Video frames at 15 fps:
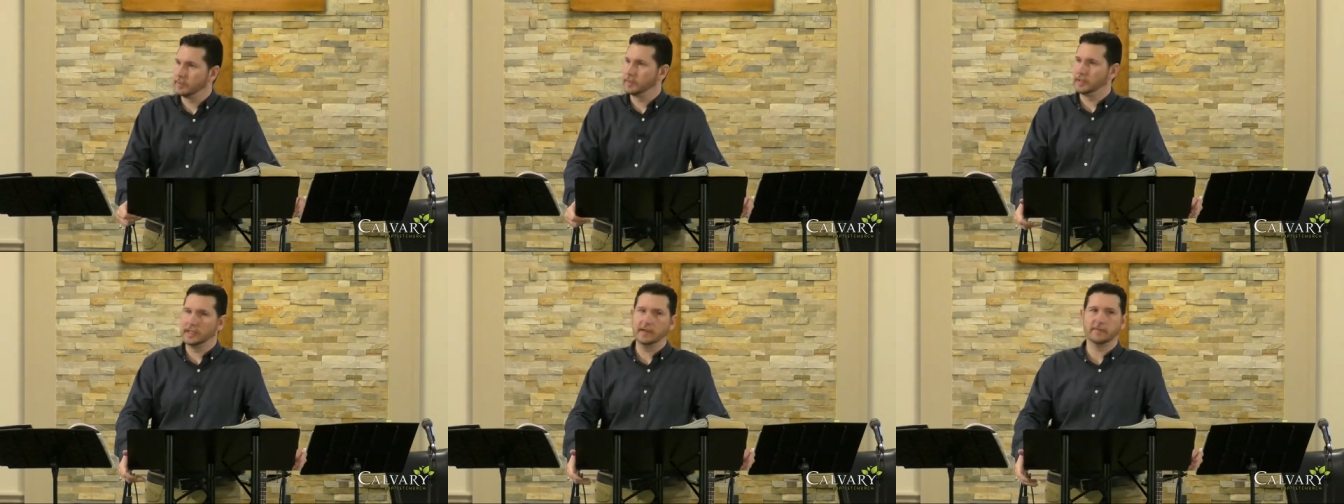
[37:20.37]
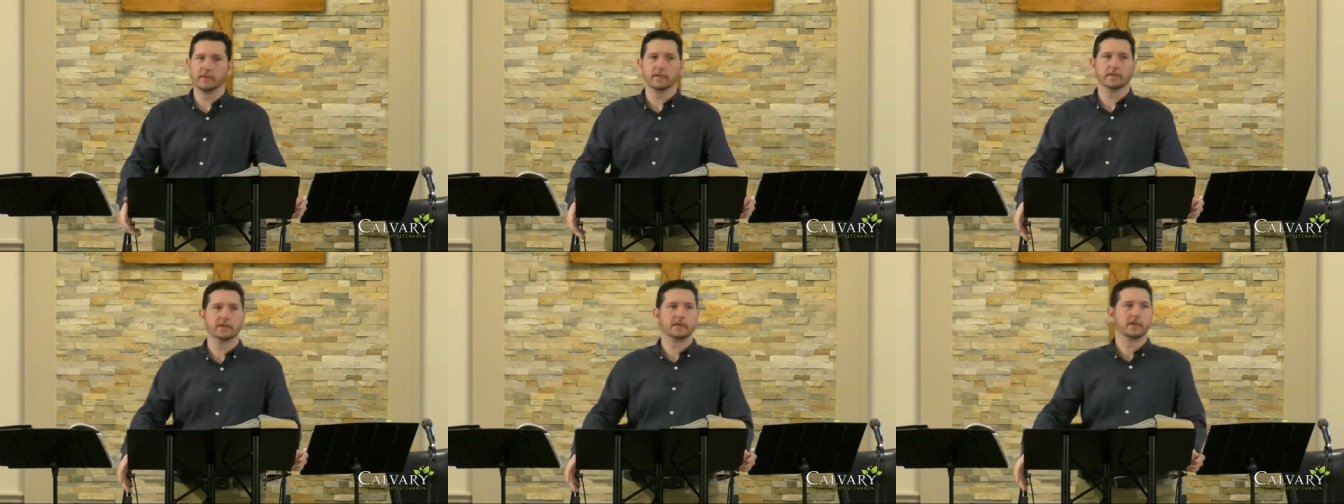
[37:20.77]

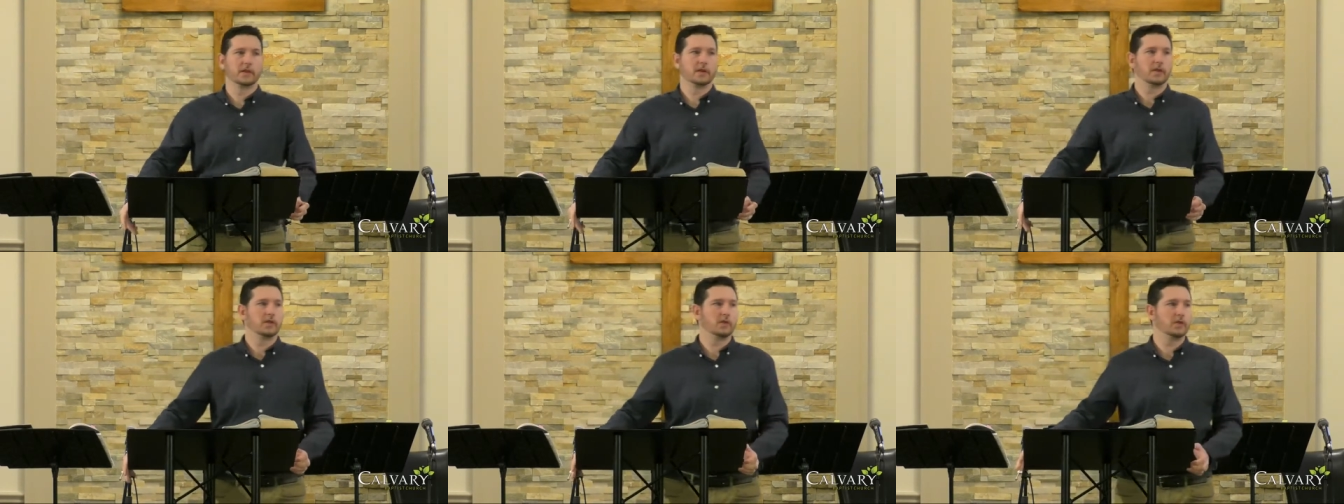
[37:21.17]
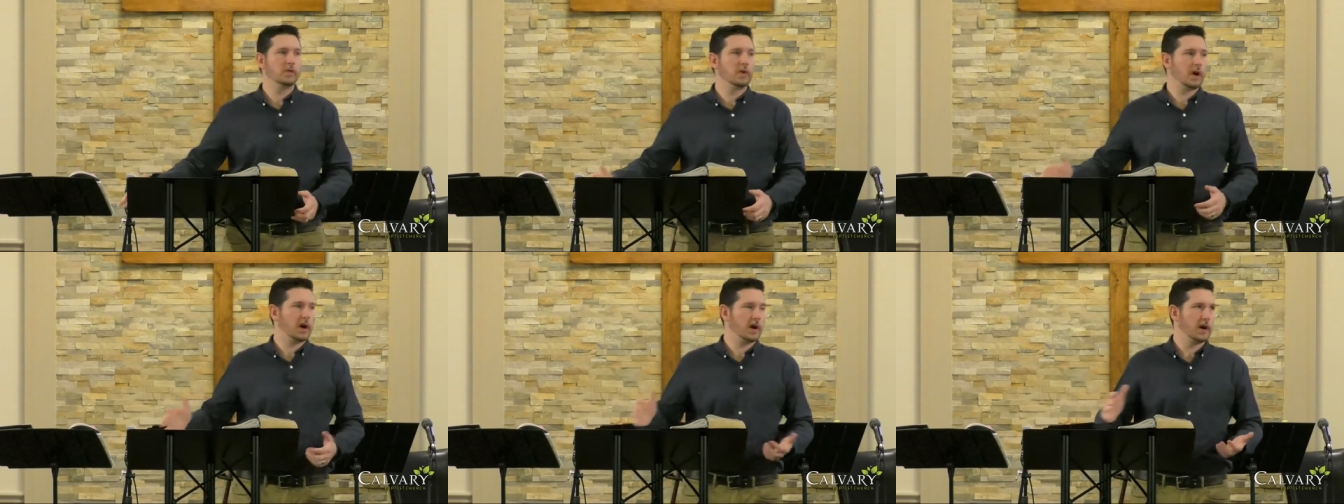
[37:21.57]
believers,
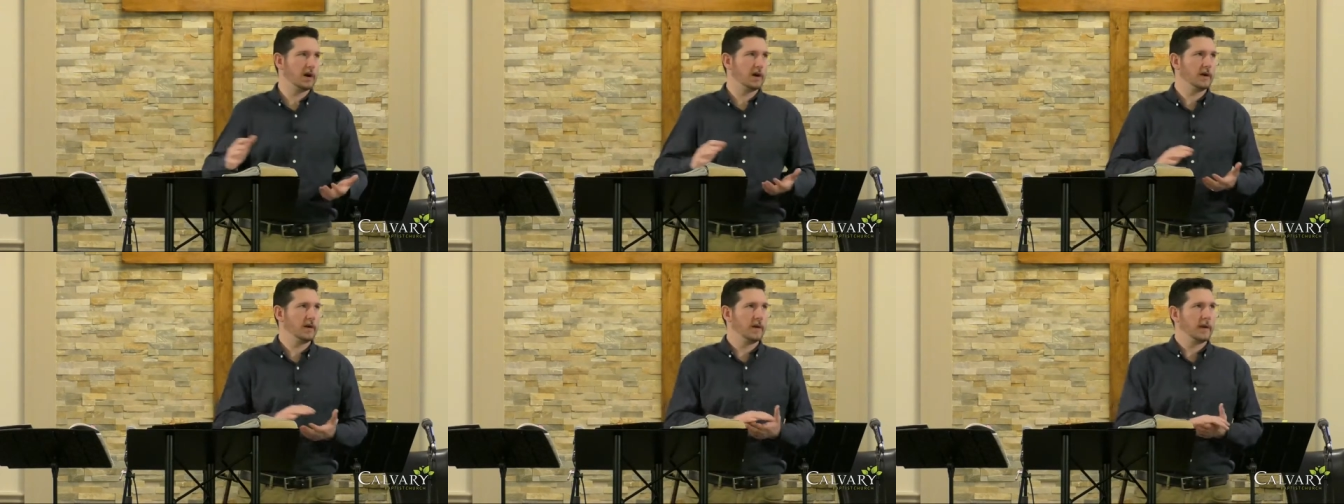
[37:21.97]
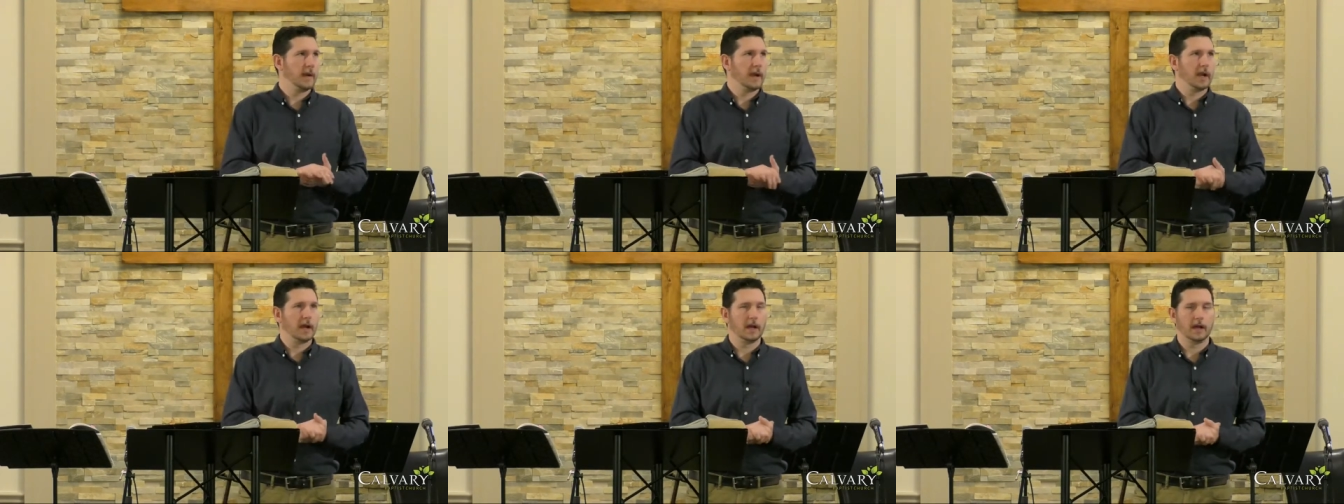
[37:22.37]
who are
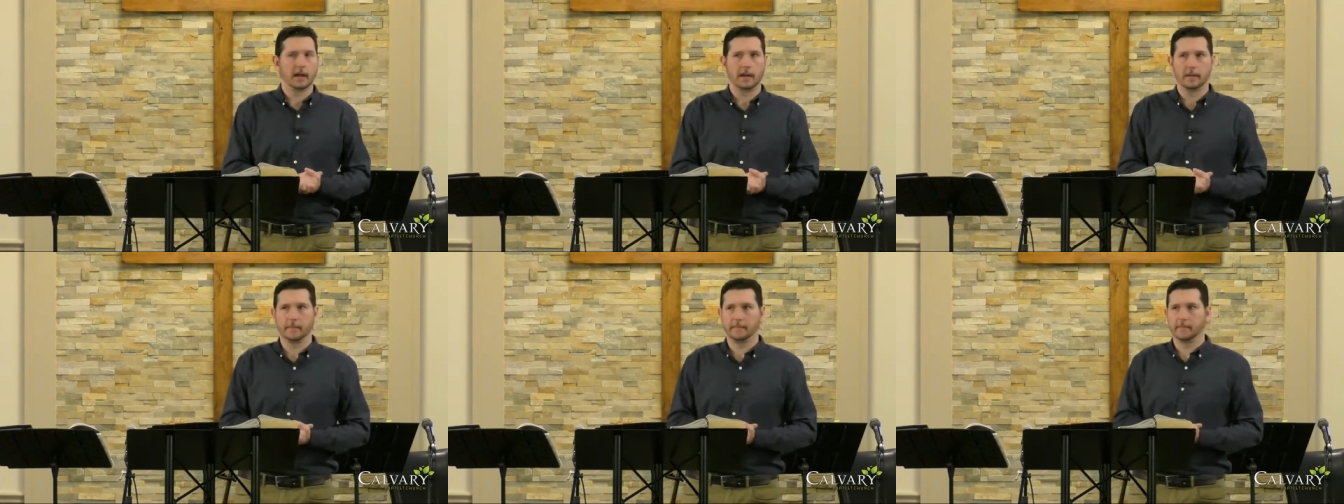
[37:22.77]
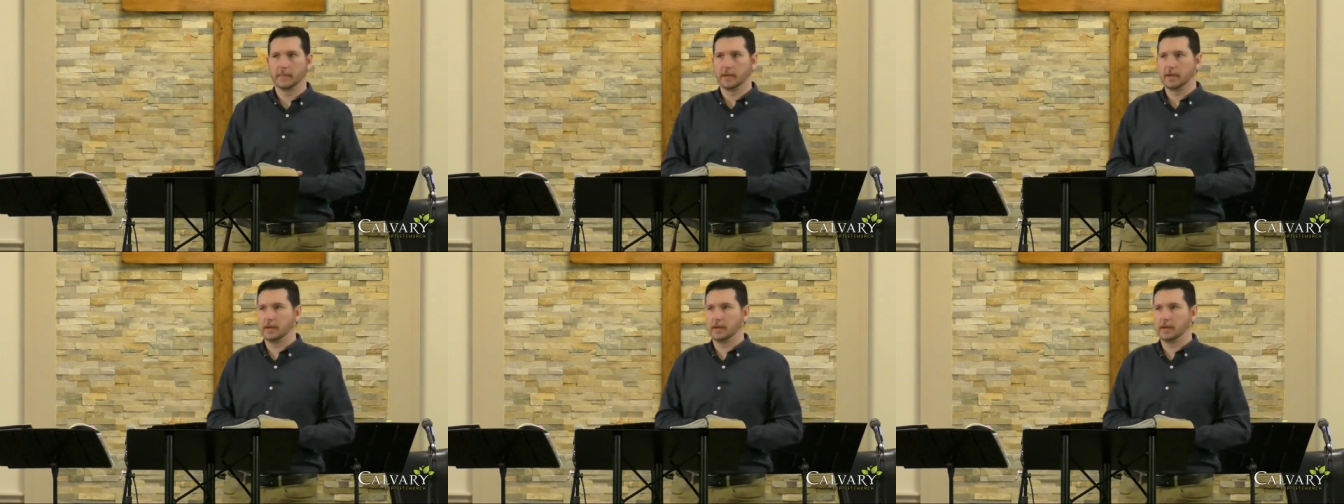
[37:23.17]
um,